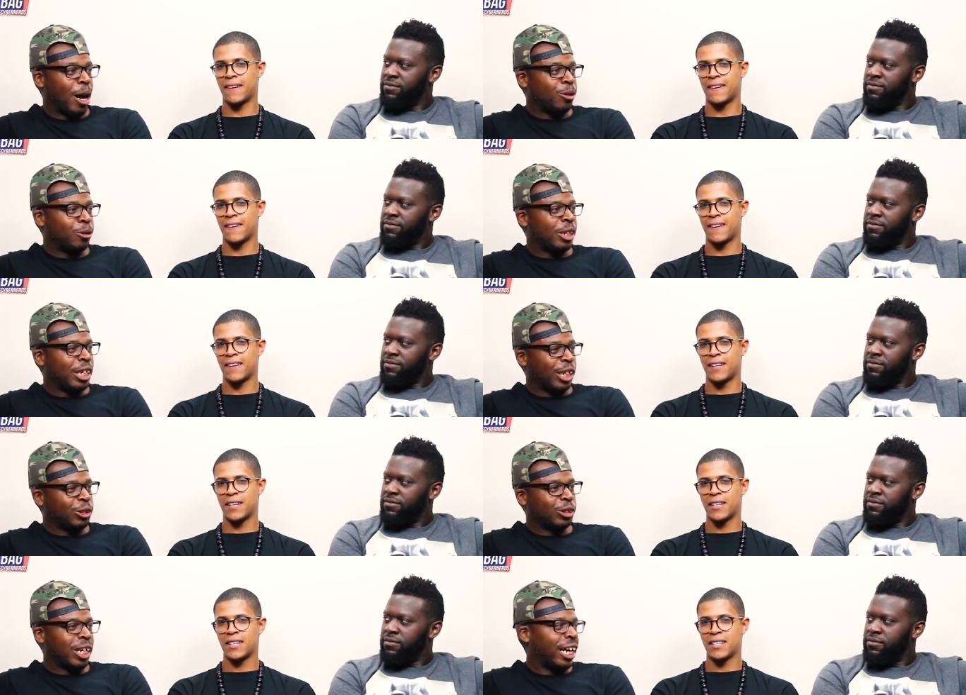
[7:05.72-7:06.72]
Speaker 1: of a battle
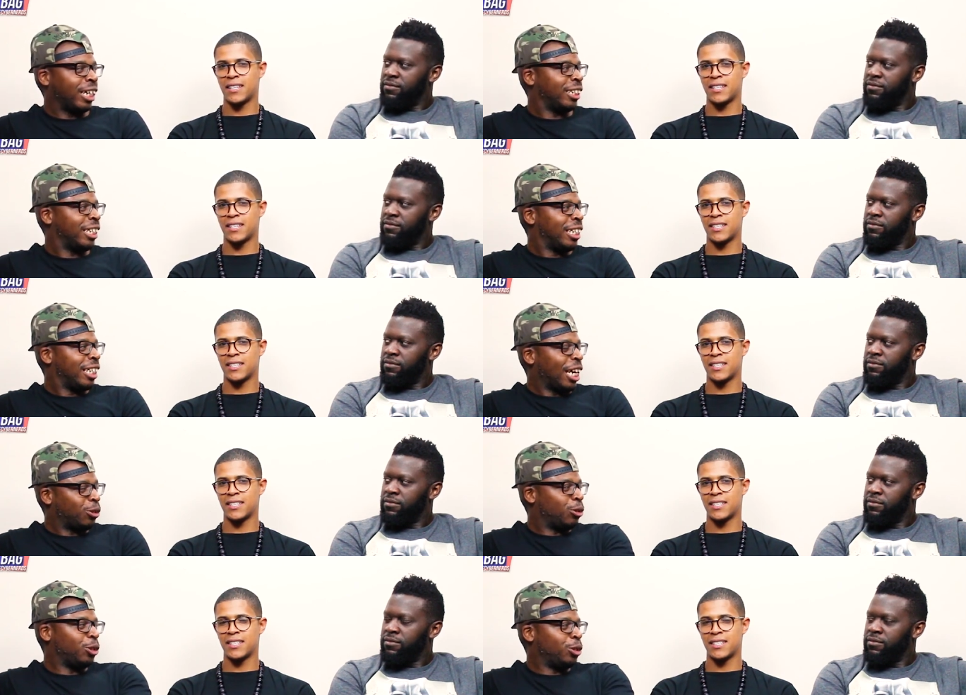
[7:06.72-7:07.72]
and could die.
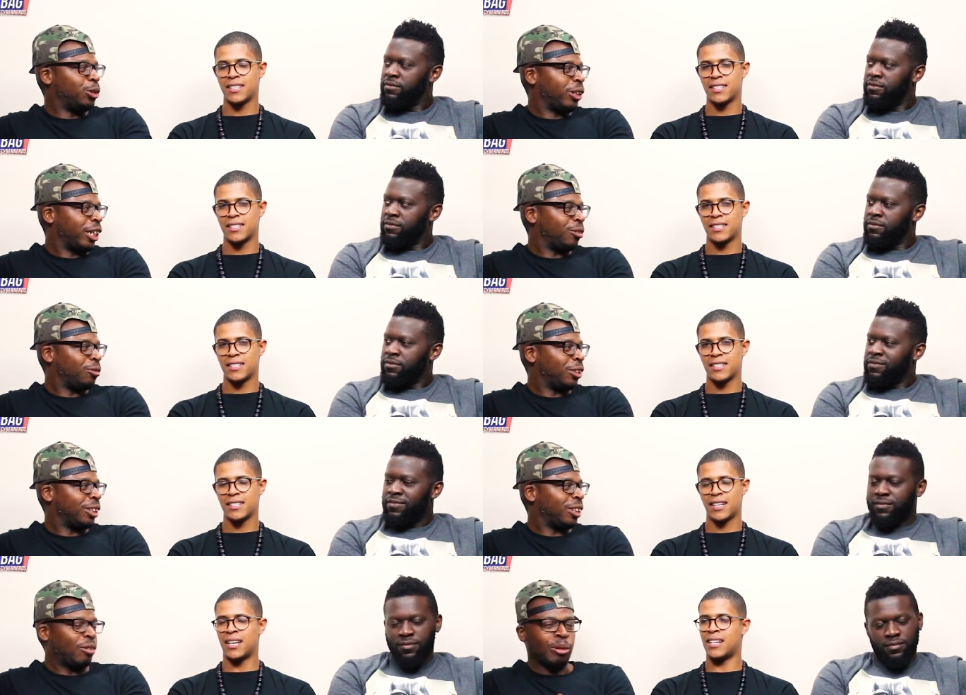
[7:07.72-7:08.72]
That's all the new kind of
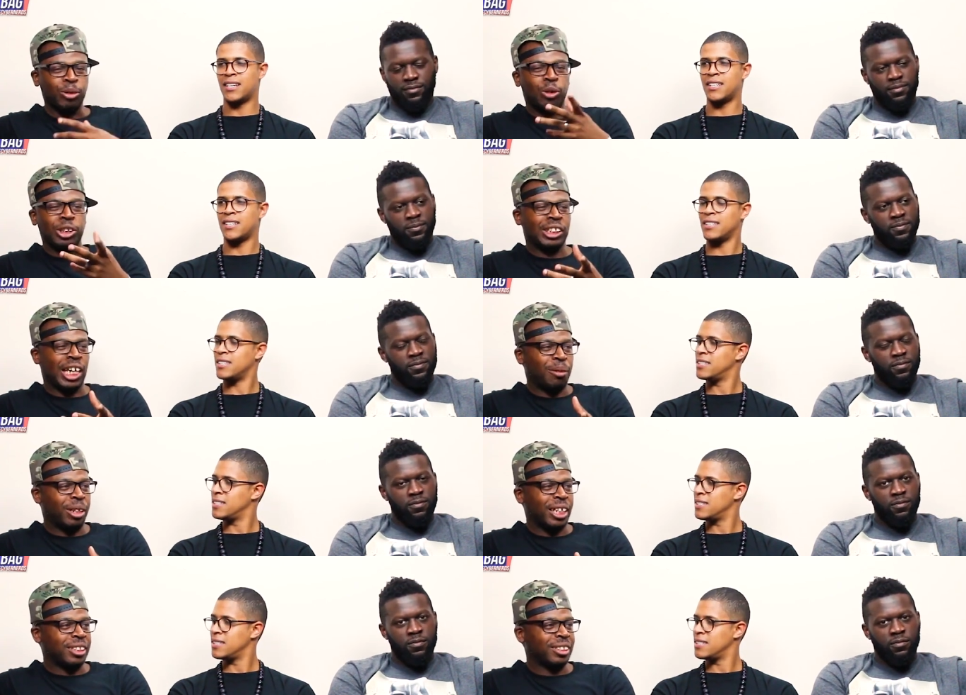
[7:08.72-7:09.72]
thing. Uh-huh. I was watching that.
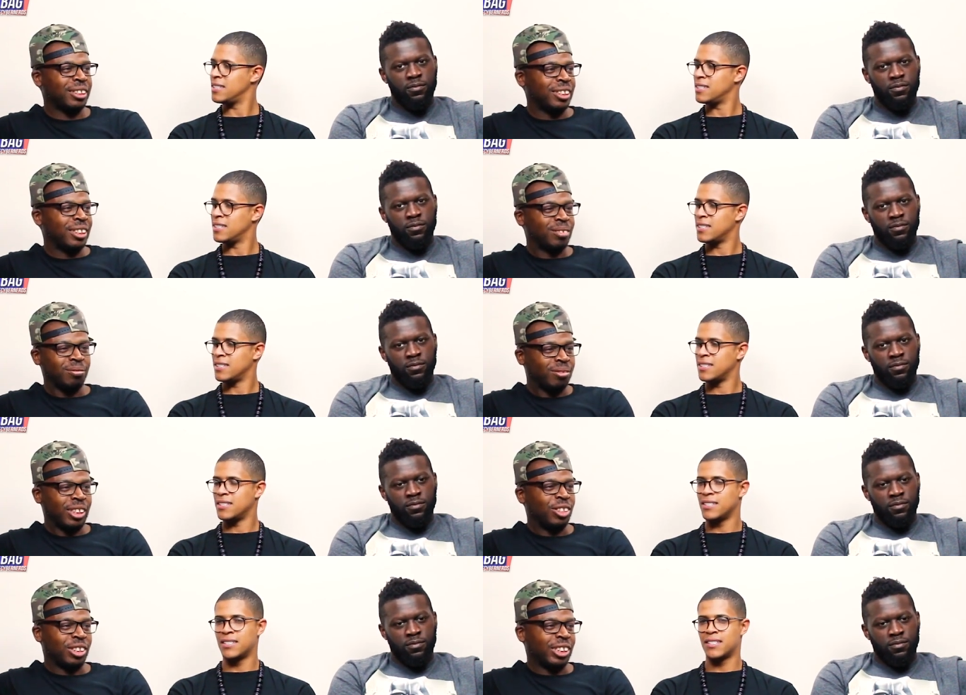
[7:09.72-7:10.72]
I'm like,
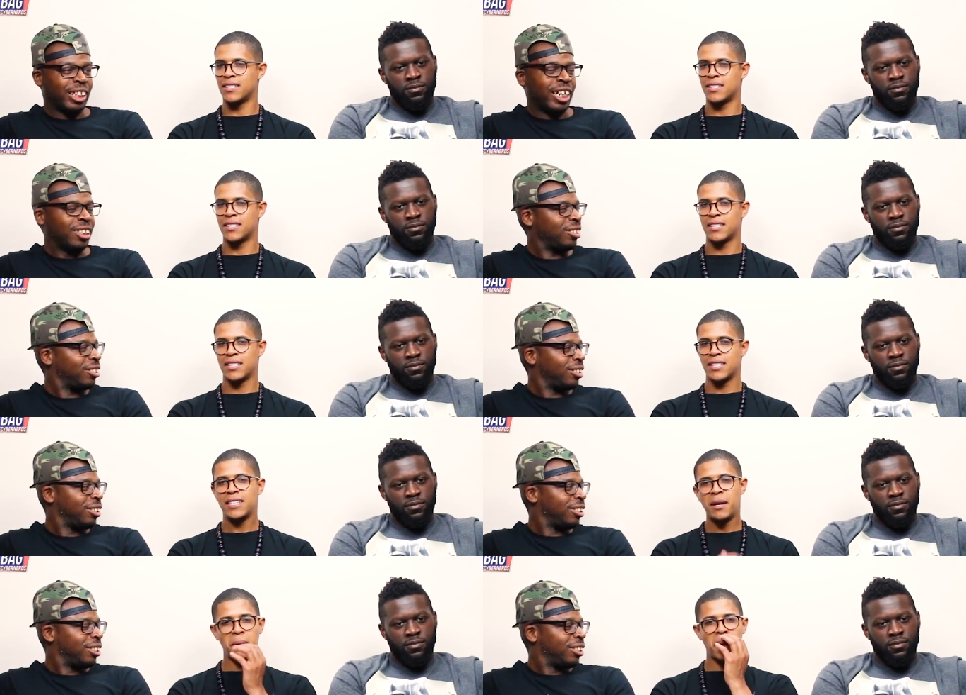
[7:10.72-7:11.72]
he's gonna die.
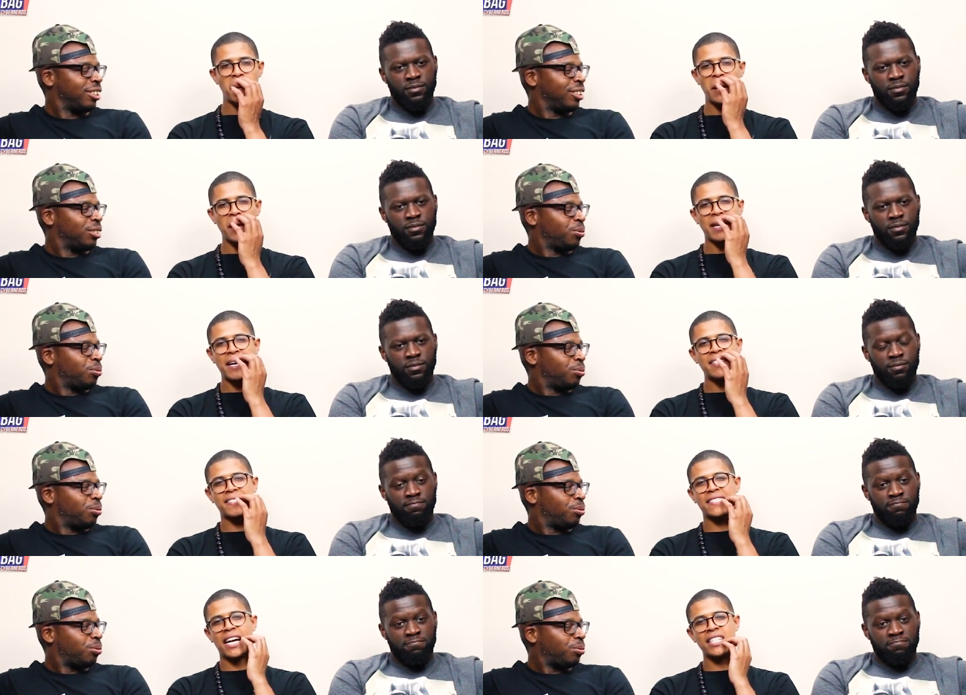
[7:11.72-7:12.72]
Speaker 2: Yeah, I, I
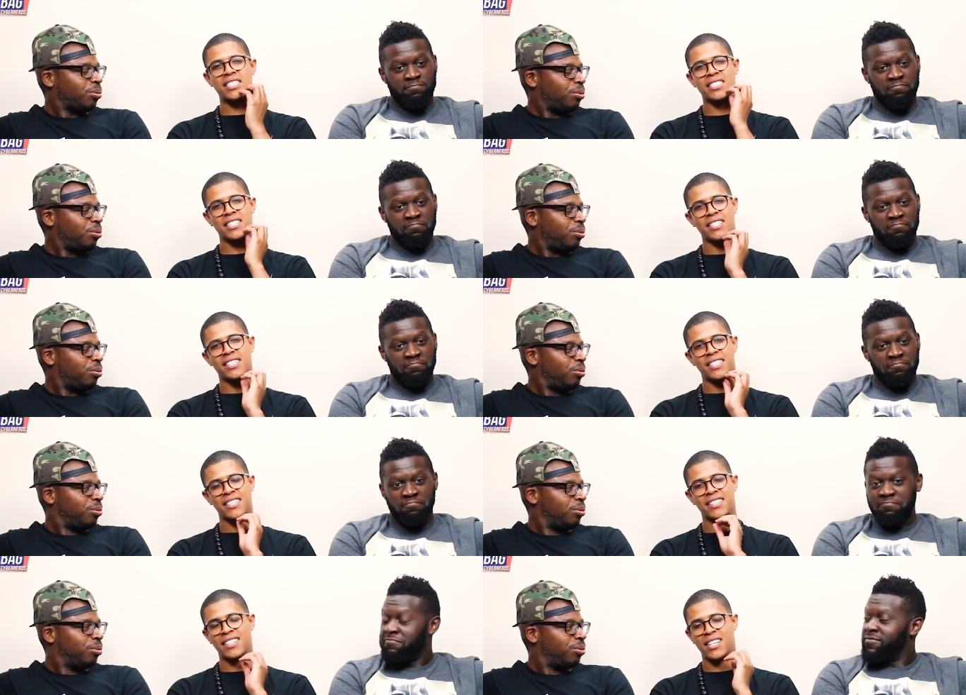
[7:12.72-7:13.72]
just, I just,
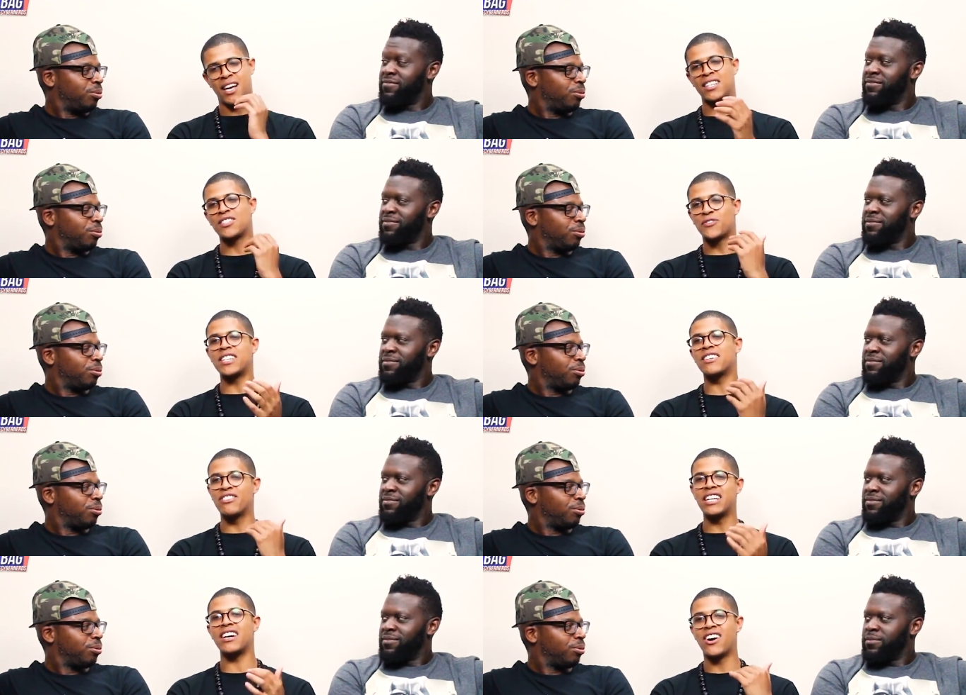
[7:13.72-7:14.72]
I just find
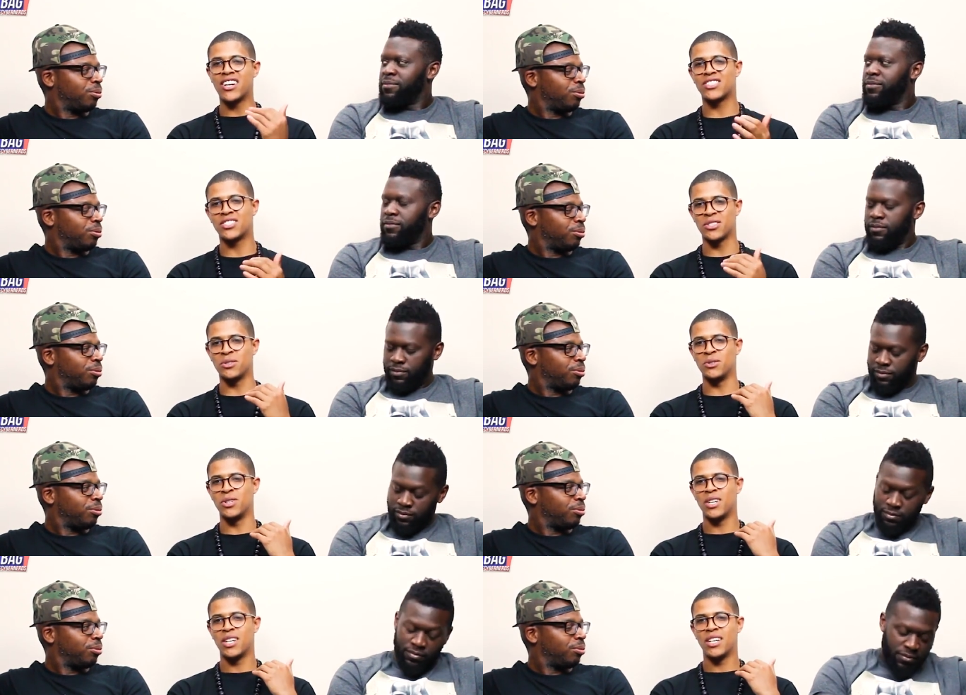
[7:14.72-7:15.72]
it really hard
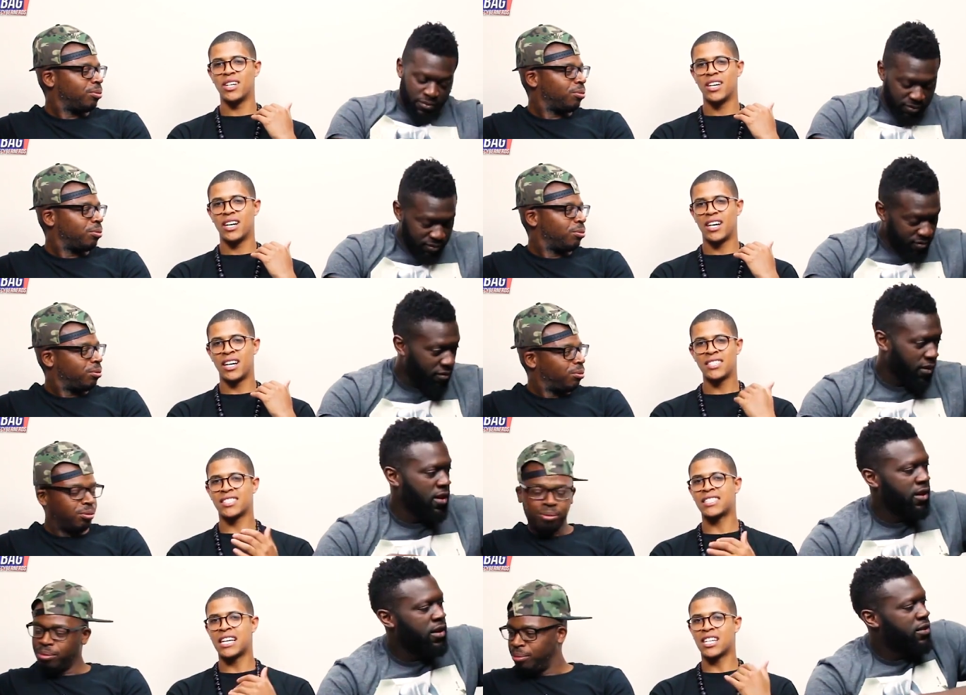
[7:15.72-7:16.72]
to
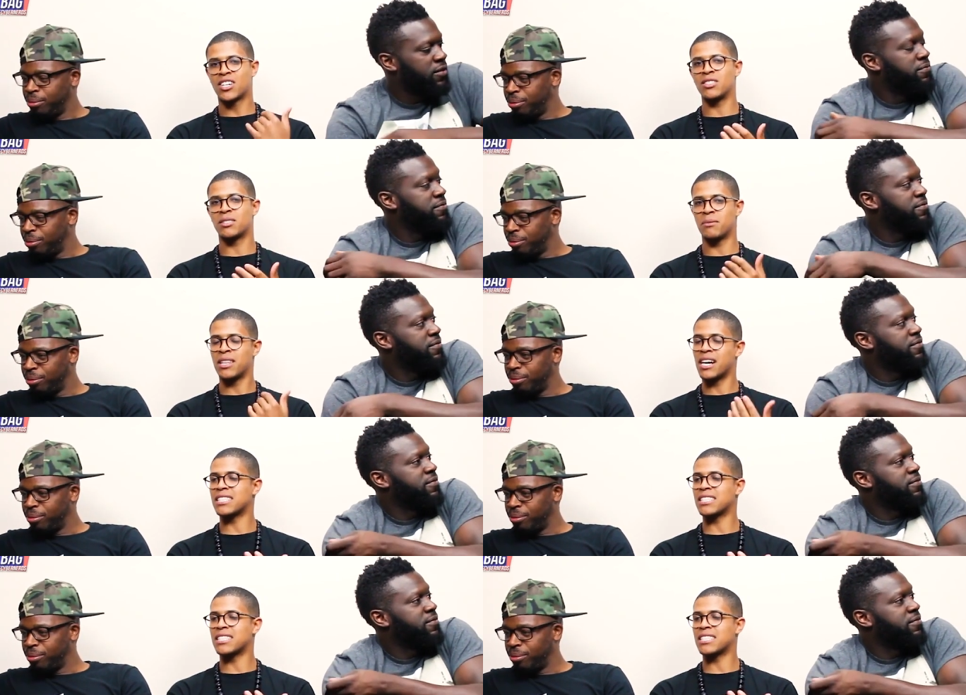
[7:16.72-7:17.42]
understand the concept. And